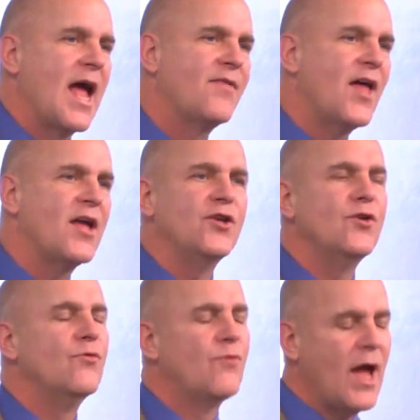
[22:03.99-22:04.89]
and that
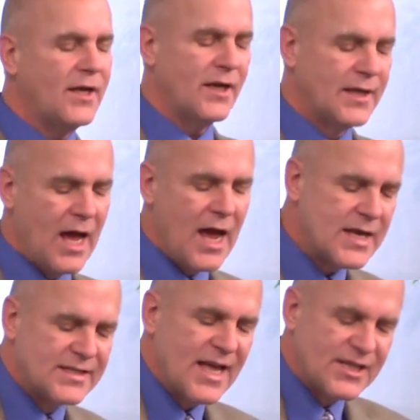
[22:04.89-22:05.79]
you
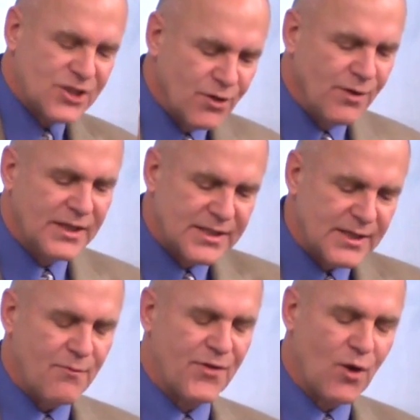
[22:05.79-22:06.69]
recognize that doing
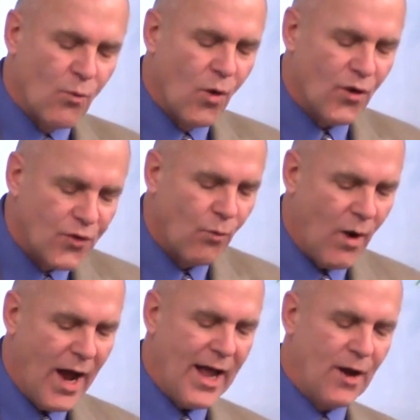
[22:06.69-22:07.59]
something
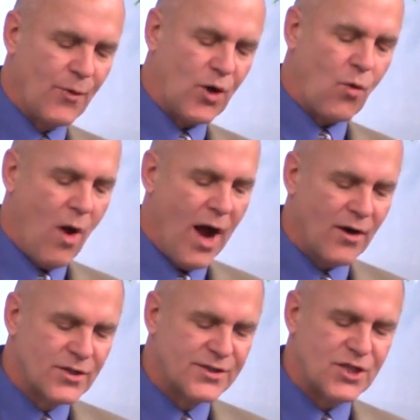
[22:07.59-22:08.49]
worthwhile
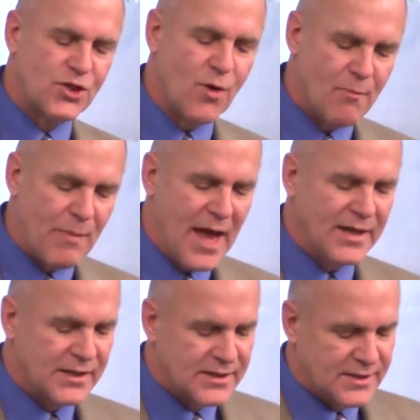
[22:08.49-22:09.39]
requires that you
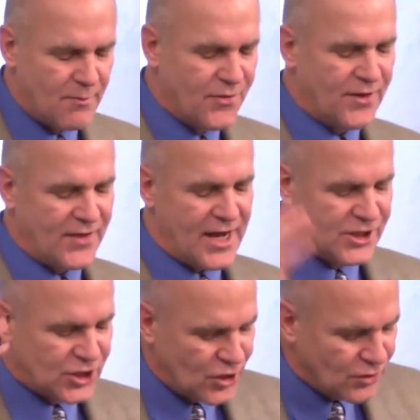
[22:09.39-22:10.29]
abandon something that
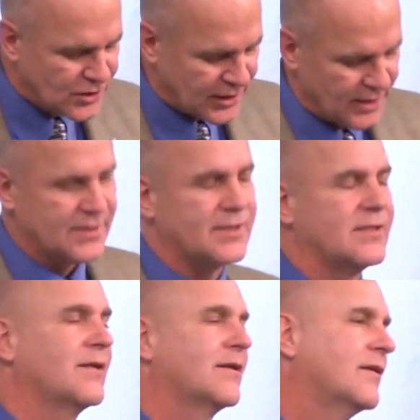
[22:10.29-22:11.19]
is
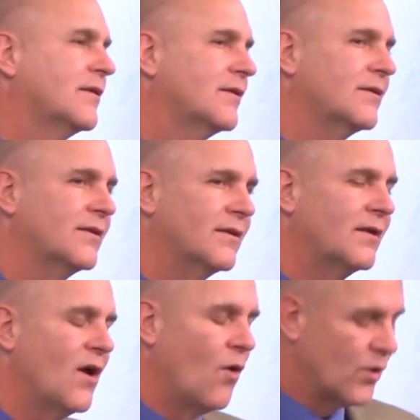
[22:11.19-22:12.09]
useless
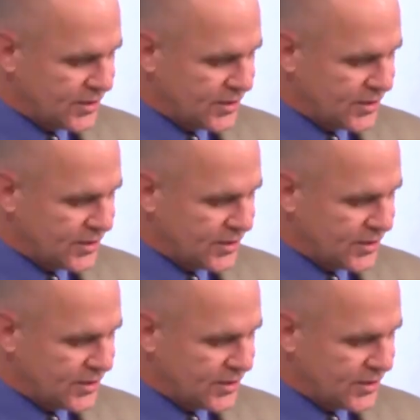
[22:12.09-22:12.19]
or